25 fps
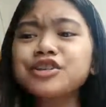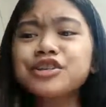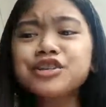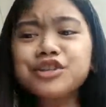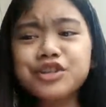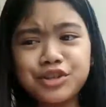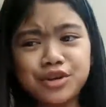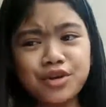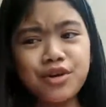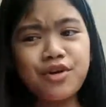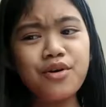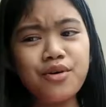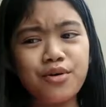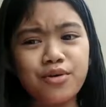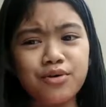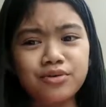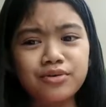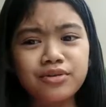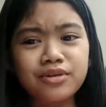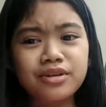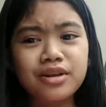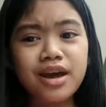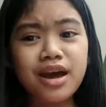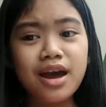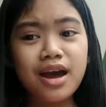
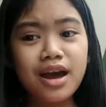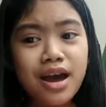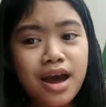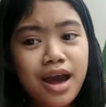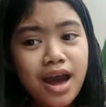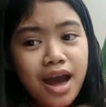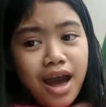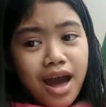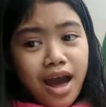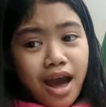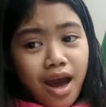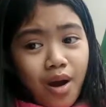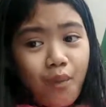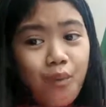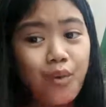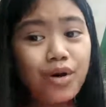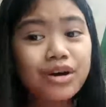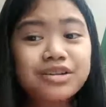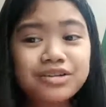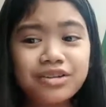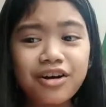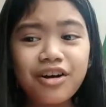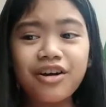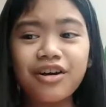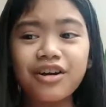So,
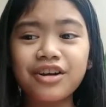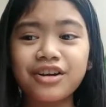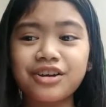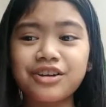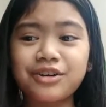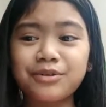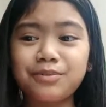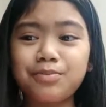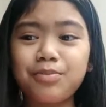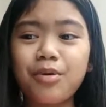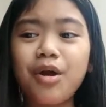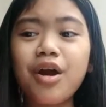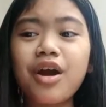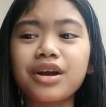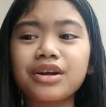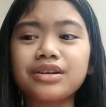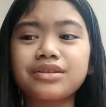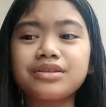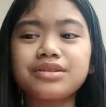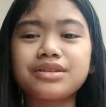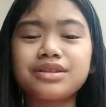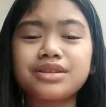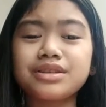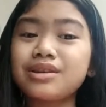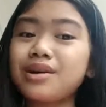what are their
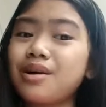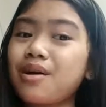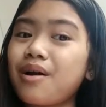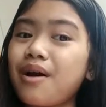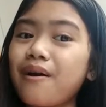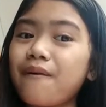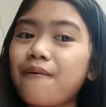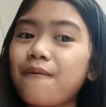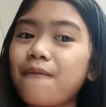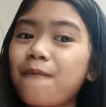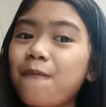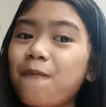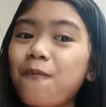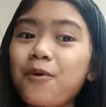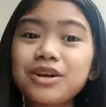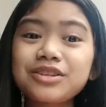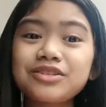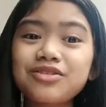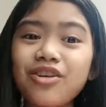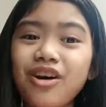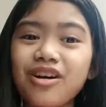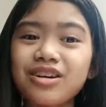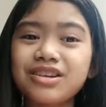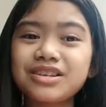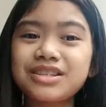parts?
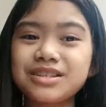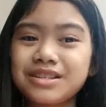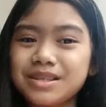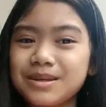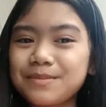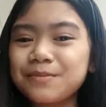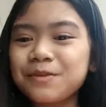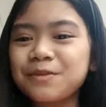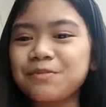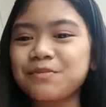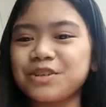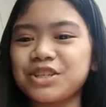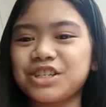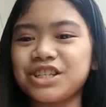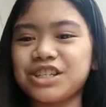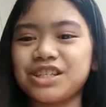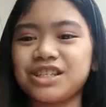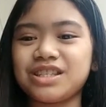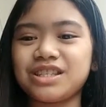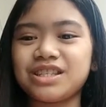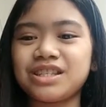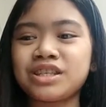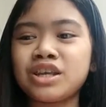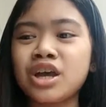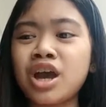What are simple
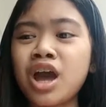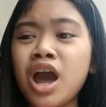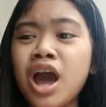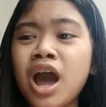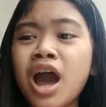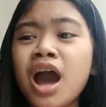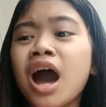machines?